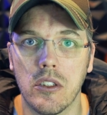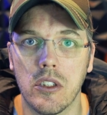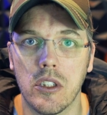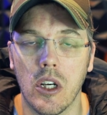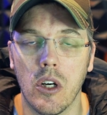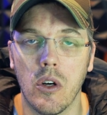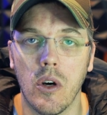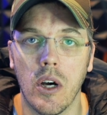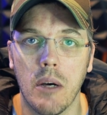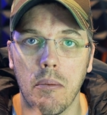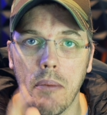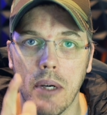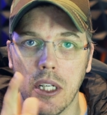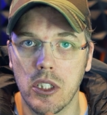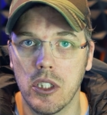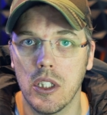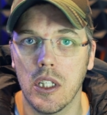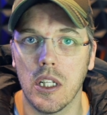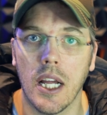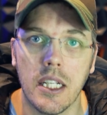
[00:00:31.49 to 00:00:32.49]
So make
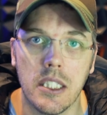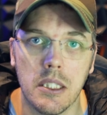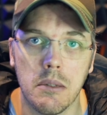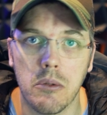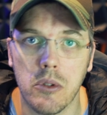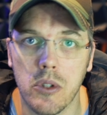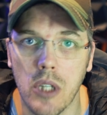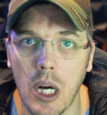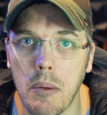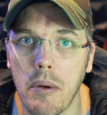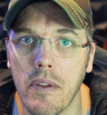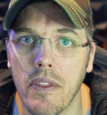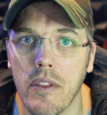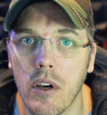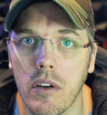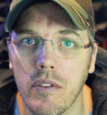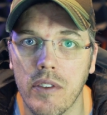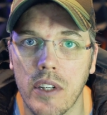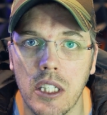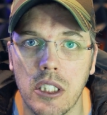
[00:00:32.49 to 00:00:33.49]
sure you like, subscribe, hit the
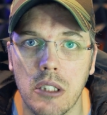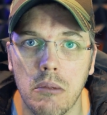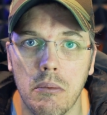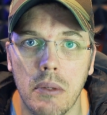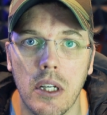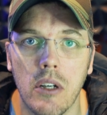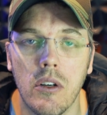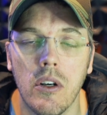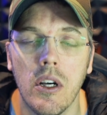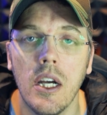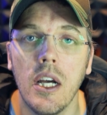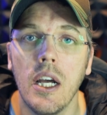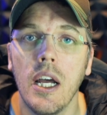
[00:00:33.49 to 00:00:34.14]
notification bell,